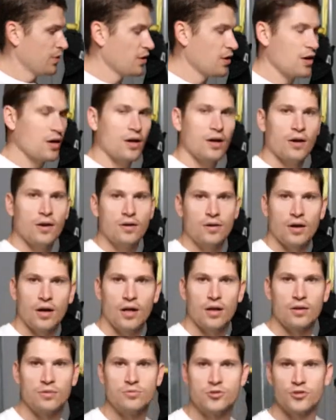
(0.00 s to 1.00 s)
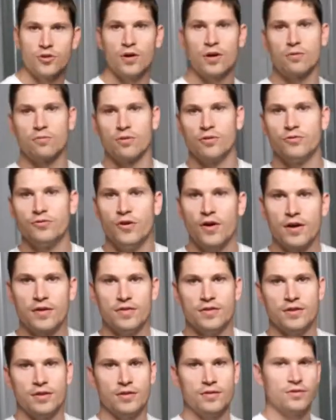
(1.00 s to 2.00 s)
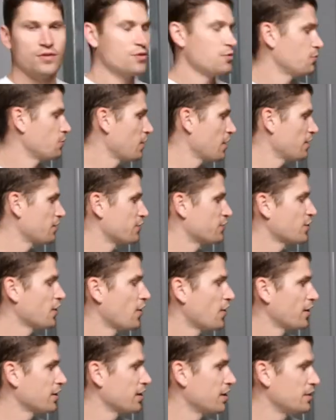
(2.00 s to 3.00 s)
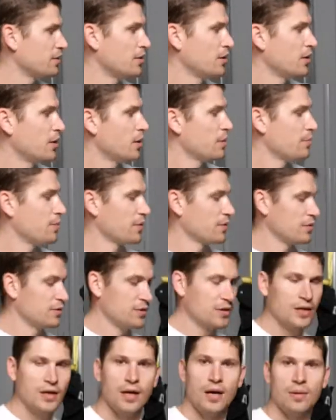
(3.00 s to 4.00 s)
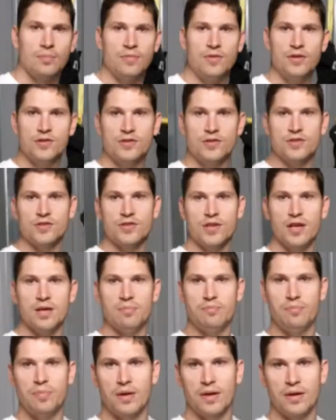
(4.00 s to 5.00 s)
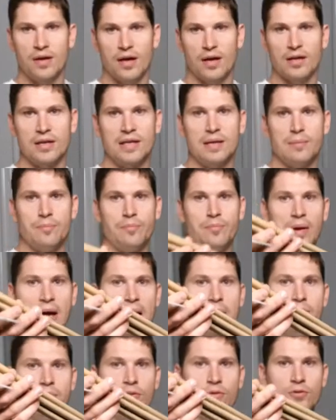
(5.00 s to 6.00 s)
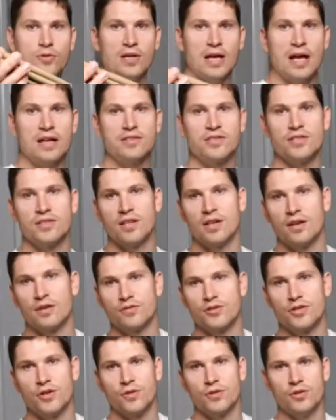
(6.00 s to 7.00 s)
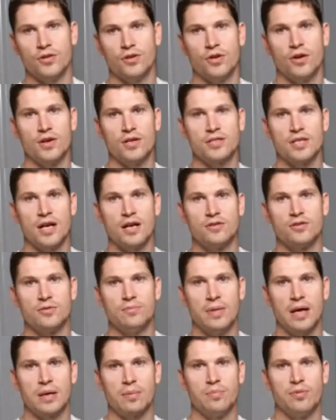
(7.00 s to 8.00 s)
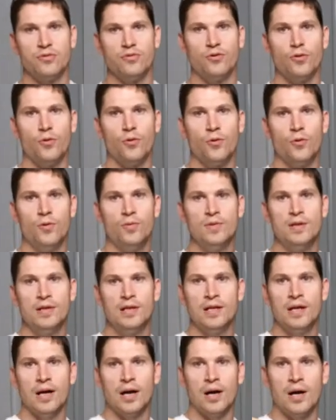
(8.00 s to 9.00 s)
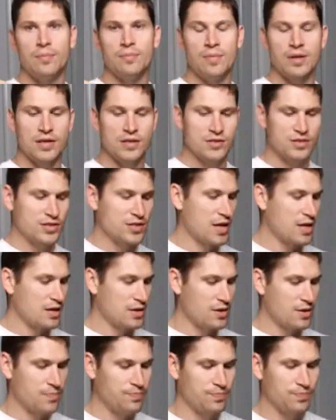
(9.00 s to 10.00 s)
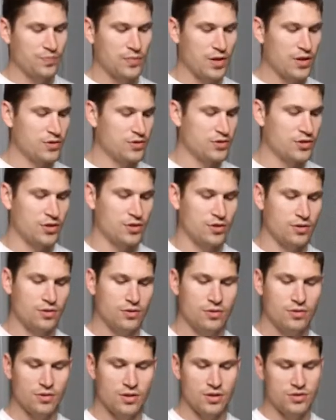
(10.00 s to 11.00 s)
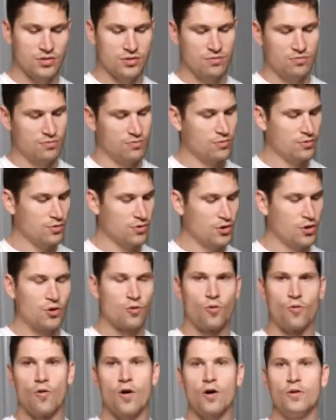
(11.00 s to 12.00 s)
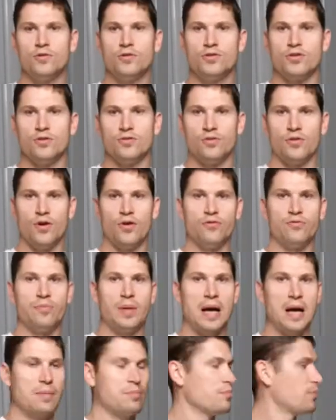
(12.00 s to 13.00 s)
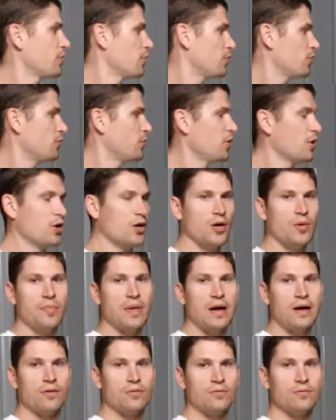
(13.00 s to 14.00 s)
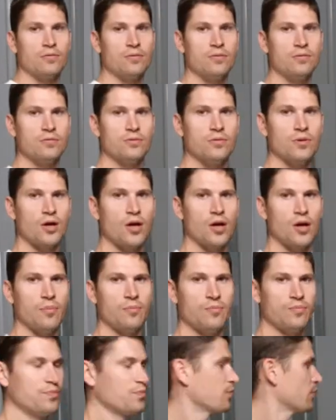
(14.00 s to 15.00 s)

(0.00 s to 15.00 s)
Uh, I'm sure I'll refine the, the way of tying it. But um, this is a, a bamboo gadget that I've shown you guys how to make before. Um, it's a um, it's a it's rods of, of bamboo about um,